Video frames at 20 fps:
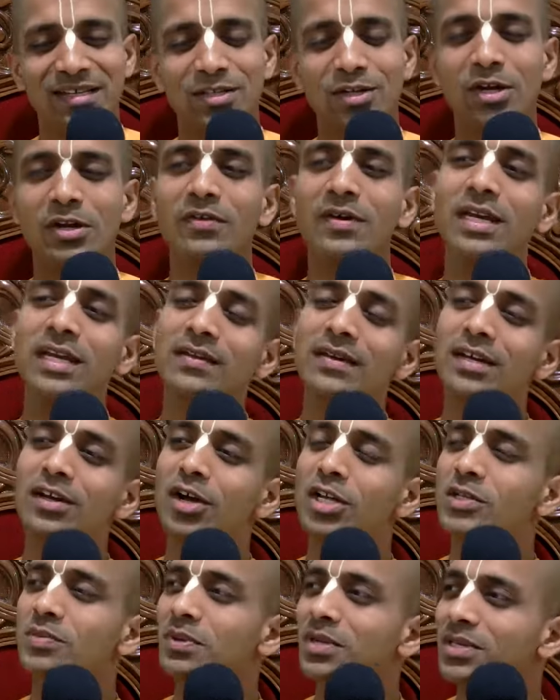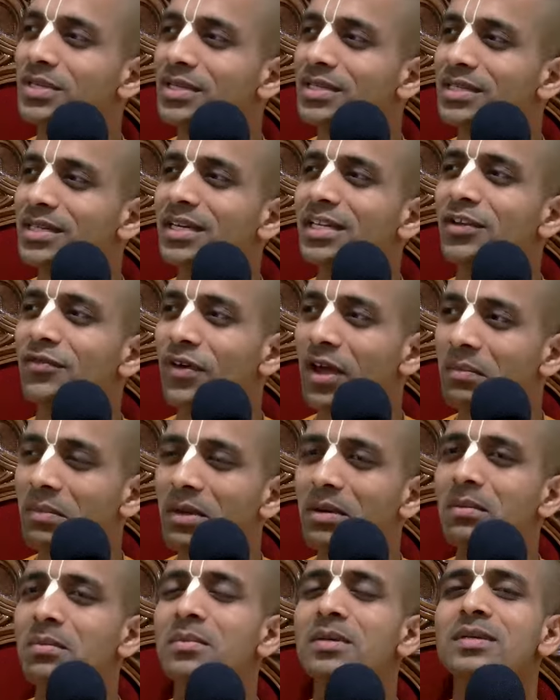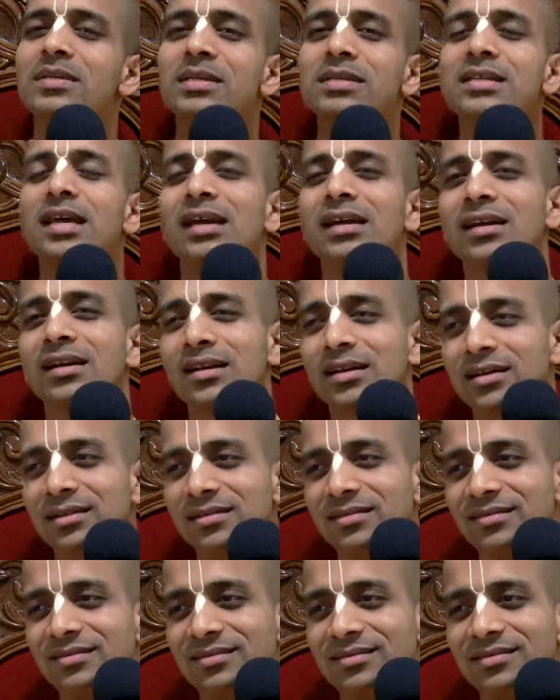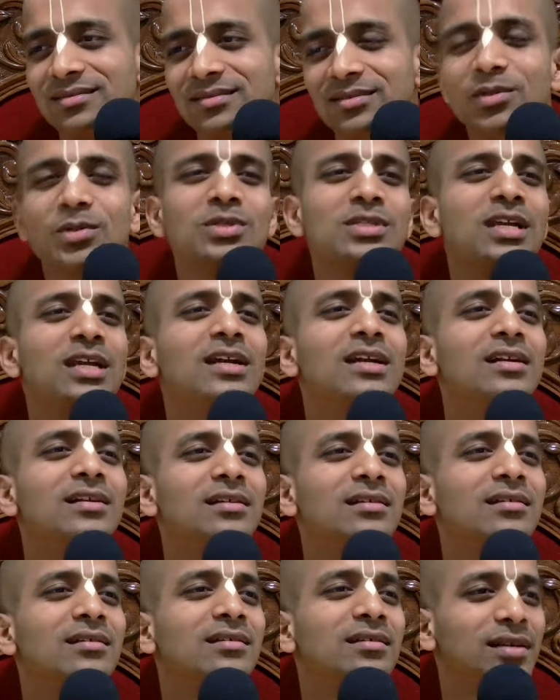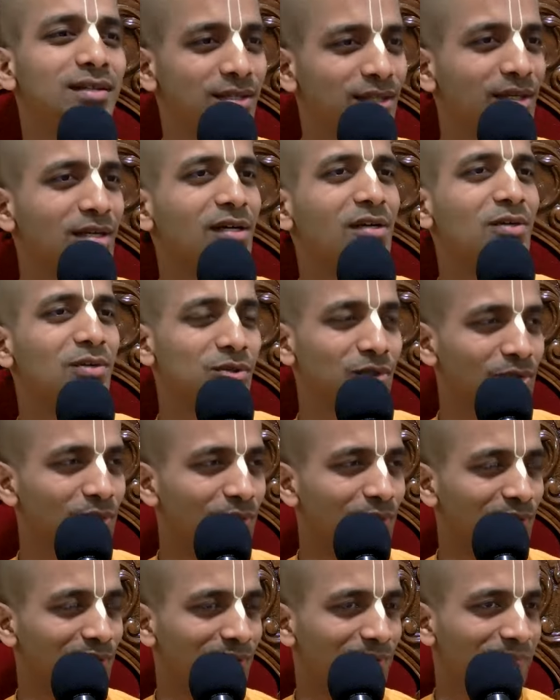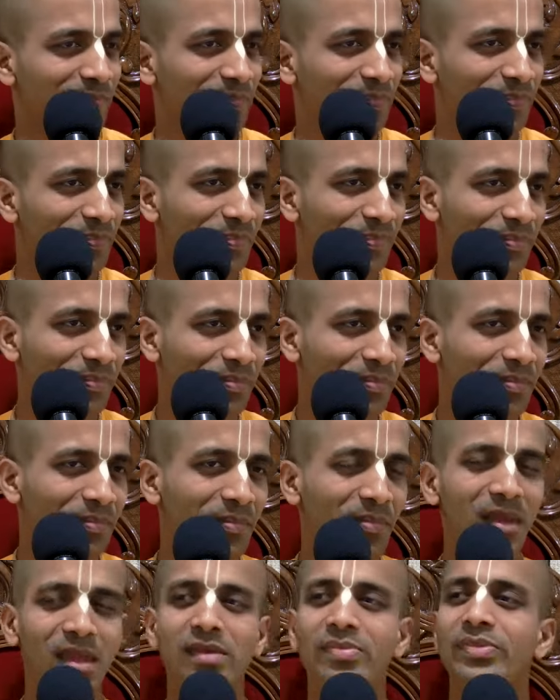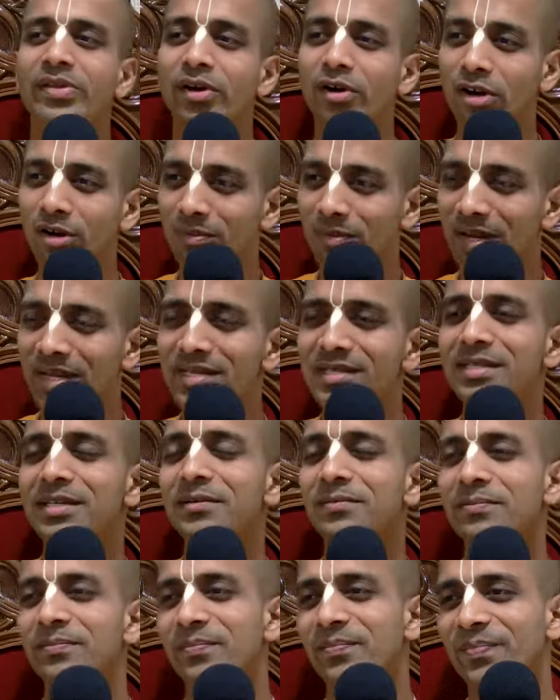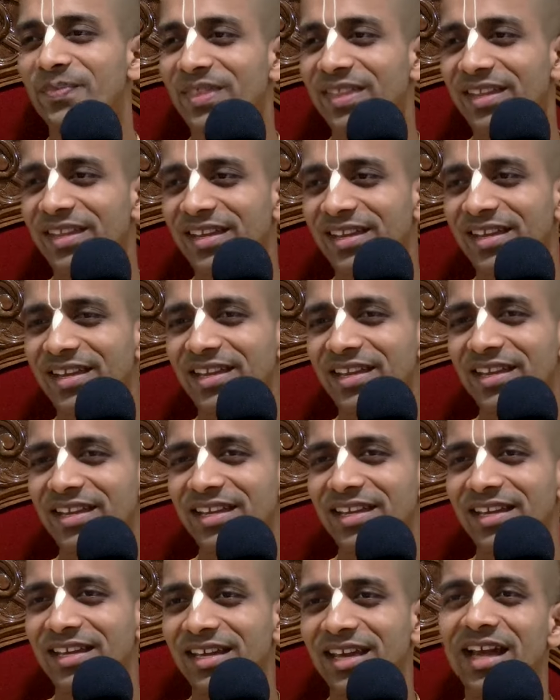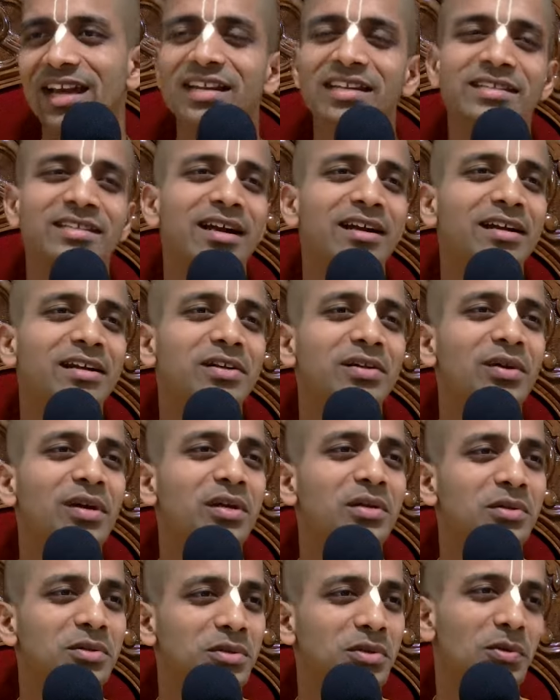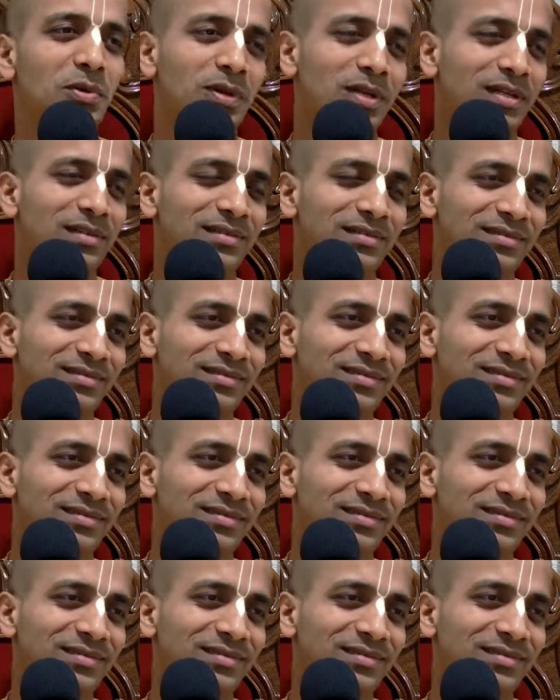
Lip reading: So on a very, very auspicious day, the family members decided to send Rasika to school. They all blessed him and he started going to school.